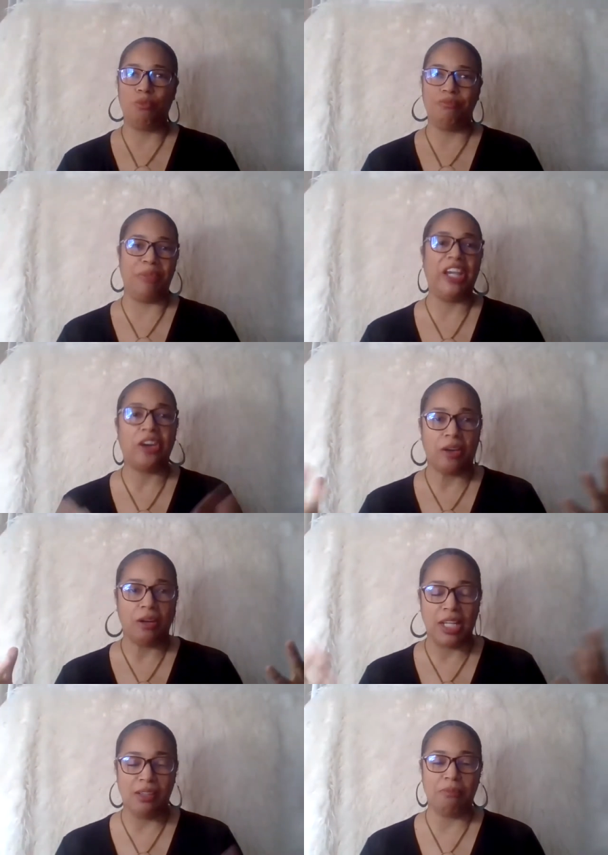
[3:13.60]
bigger,
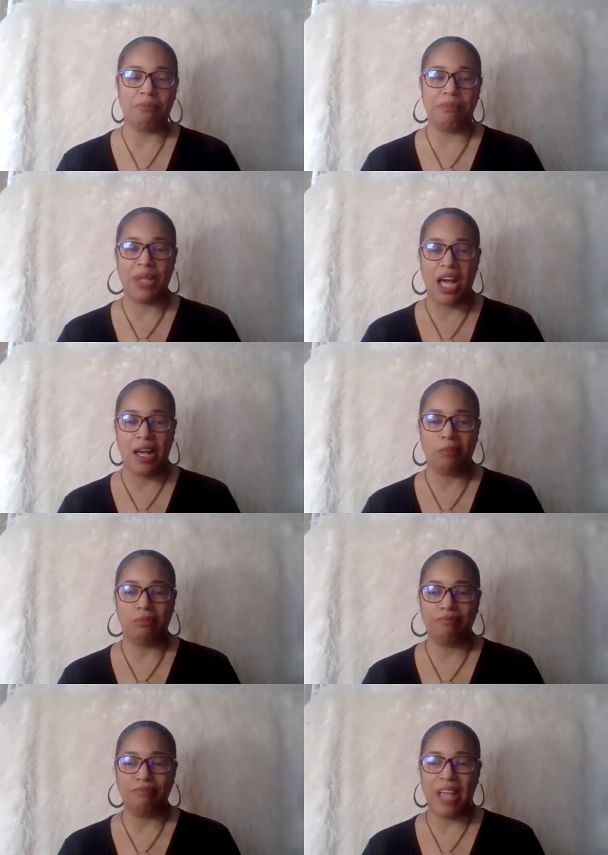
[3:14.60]
and
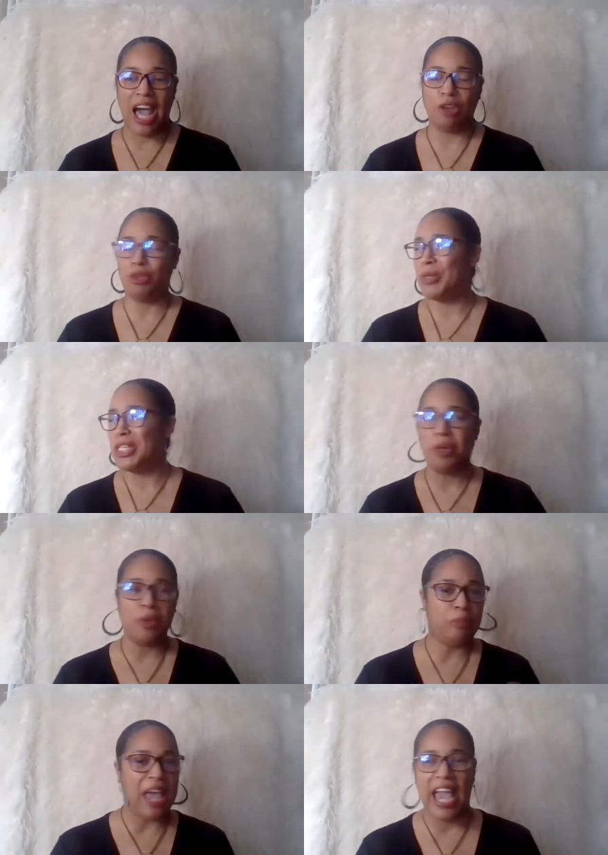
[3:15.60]
how do we deal
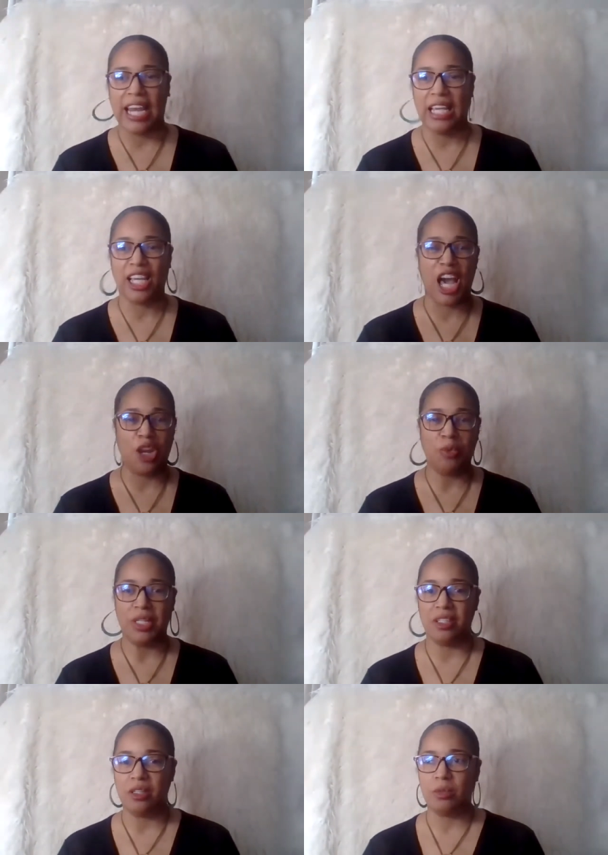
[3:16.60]
with panic? How do we
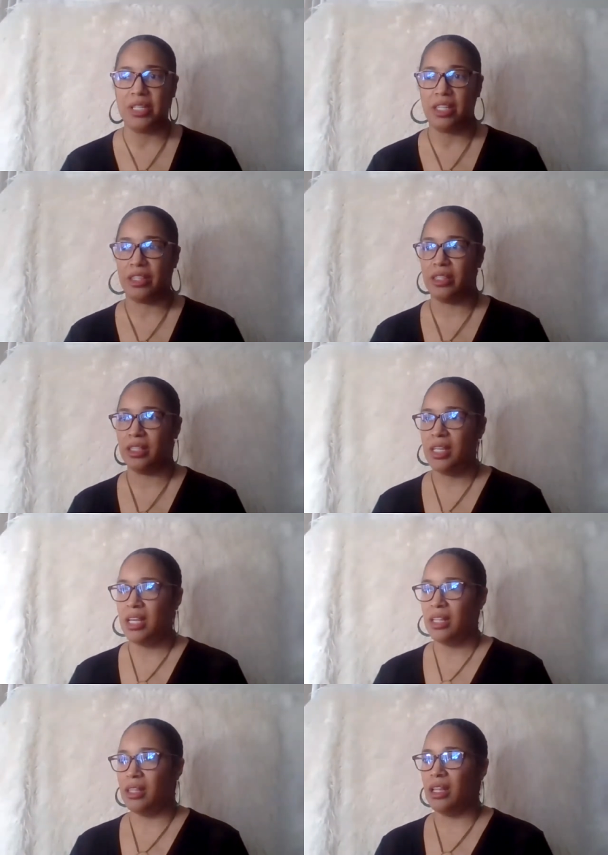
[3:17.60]
deal with
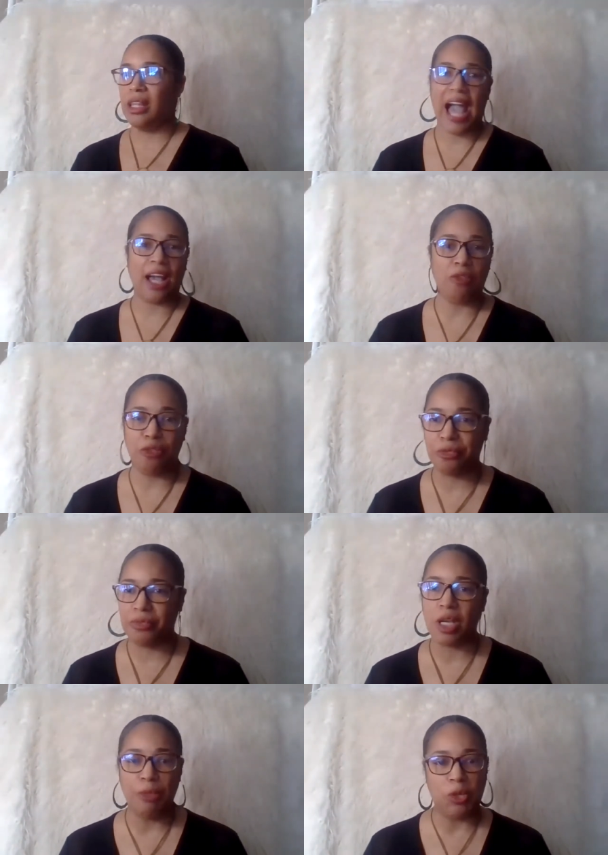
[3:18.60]
the lack of
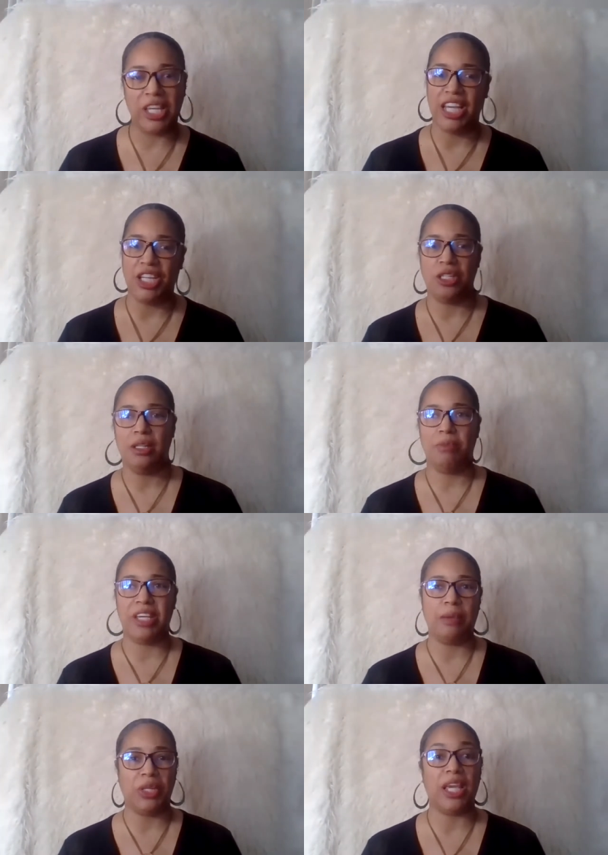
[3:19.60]
communication and being
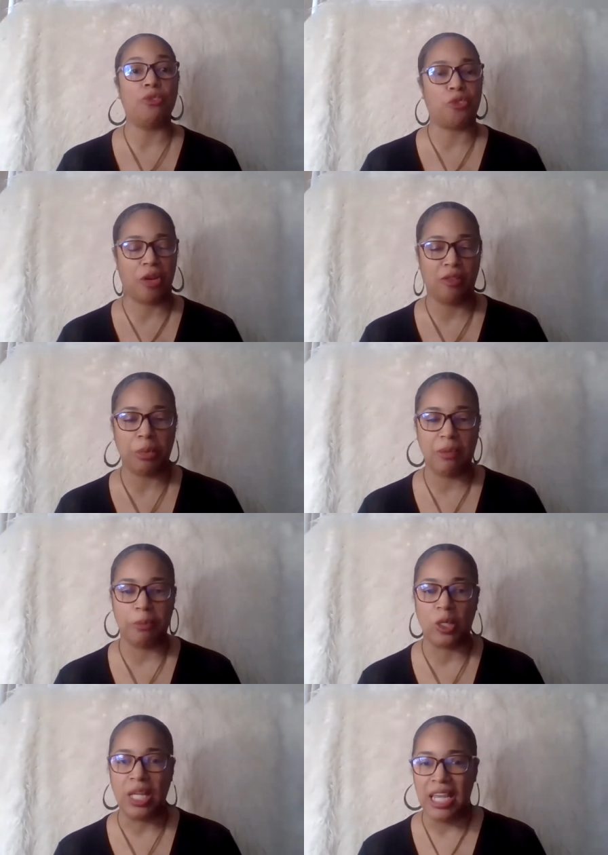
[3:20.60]
able to get in front of
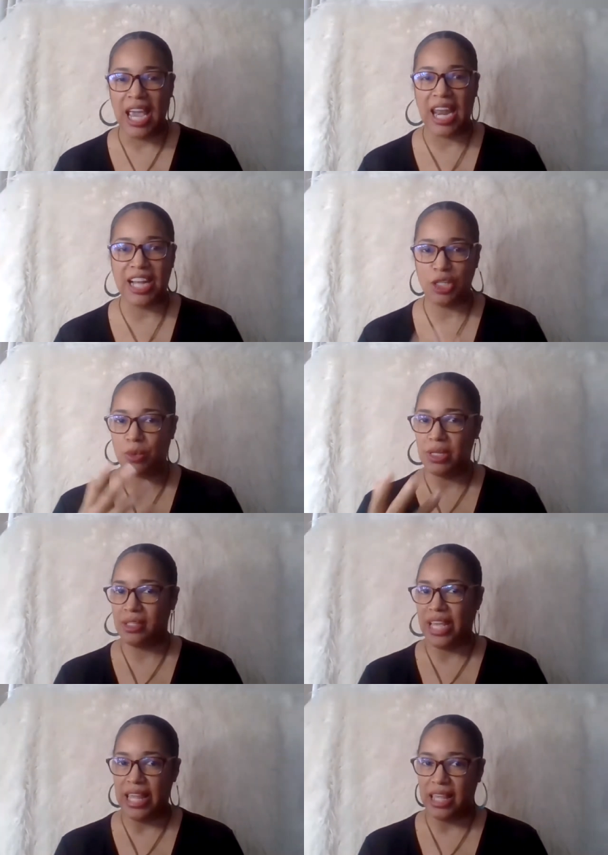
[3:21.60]
people? And I just want to
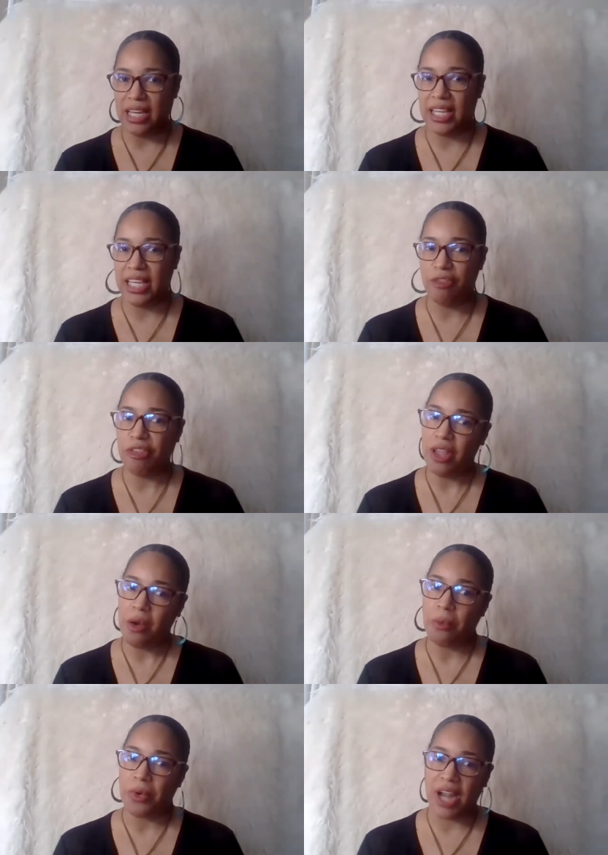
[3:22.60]
say that even
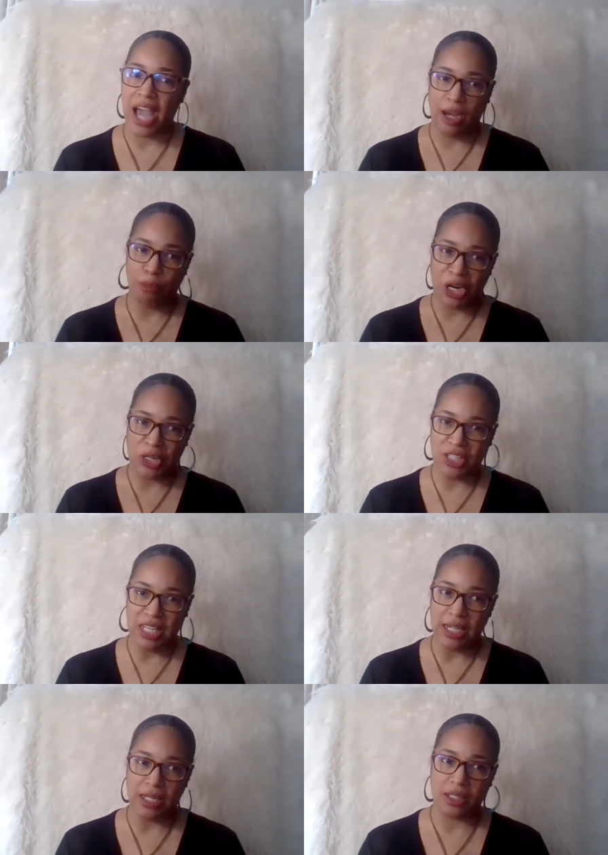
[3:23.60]
though we're not in person
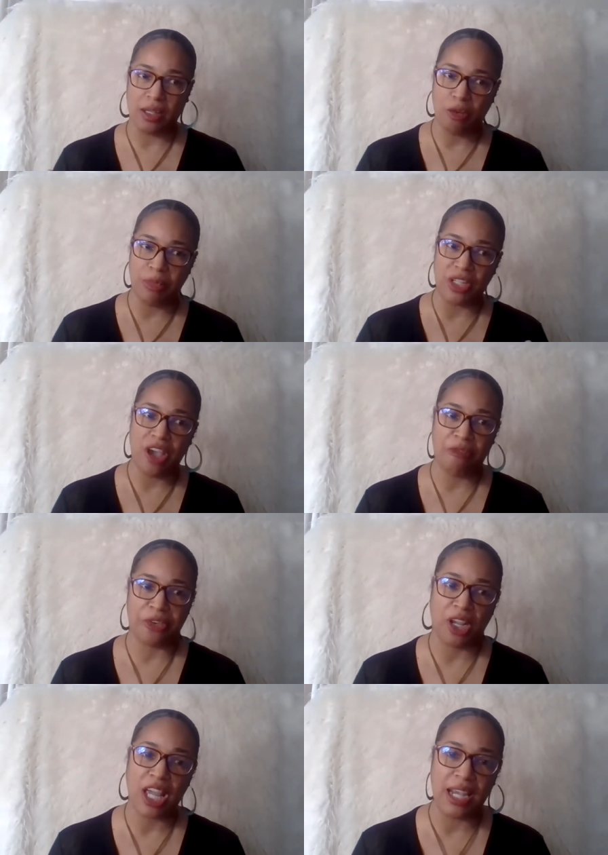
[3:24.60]
and it's a little bit tougher
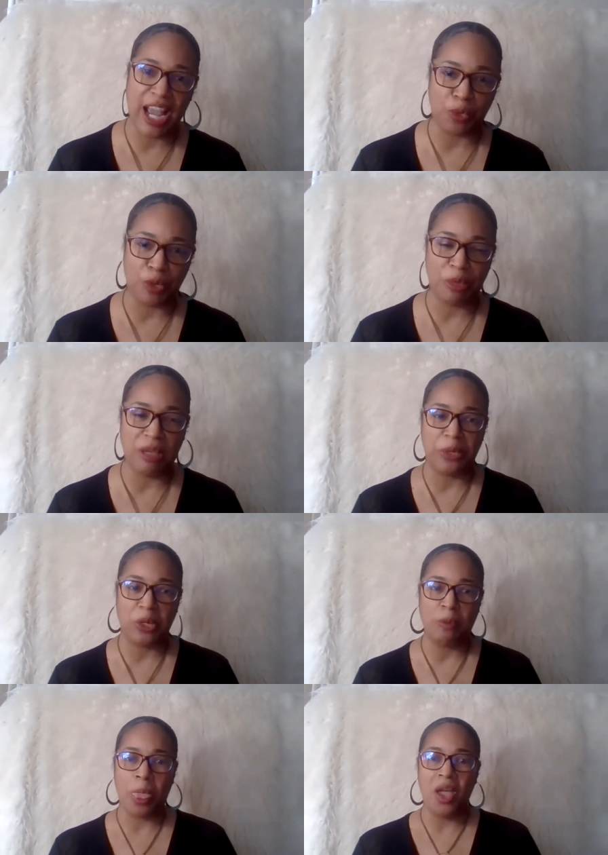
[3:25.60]
to connect with
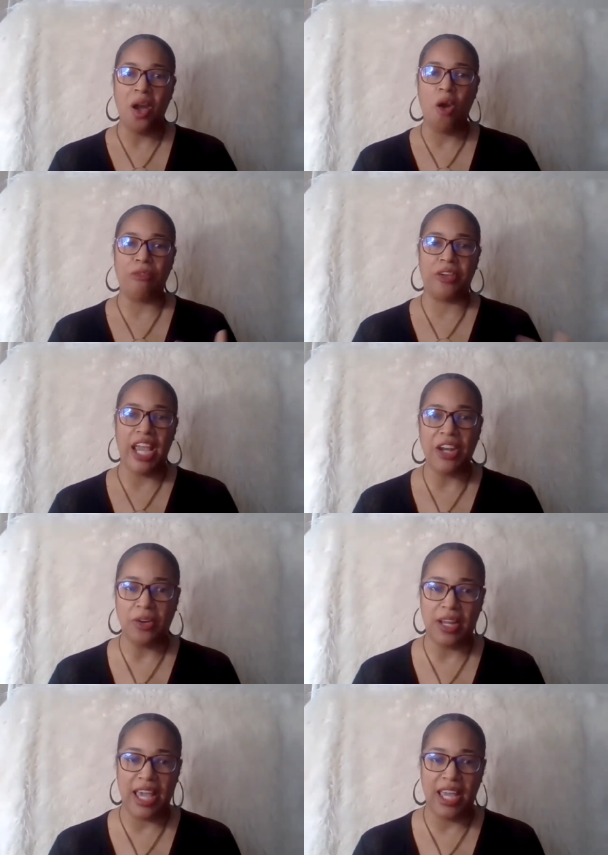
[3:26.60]
people over the
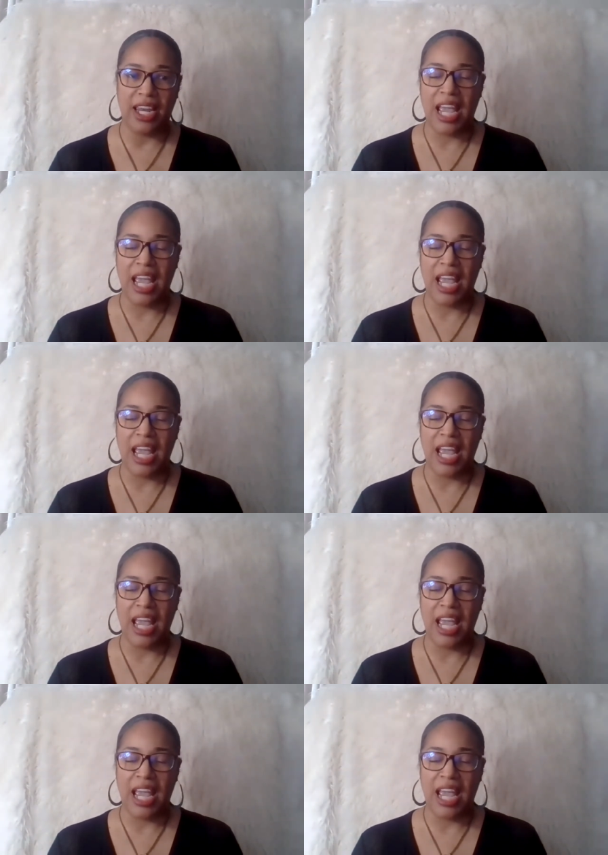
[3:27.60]
internet,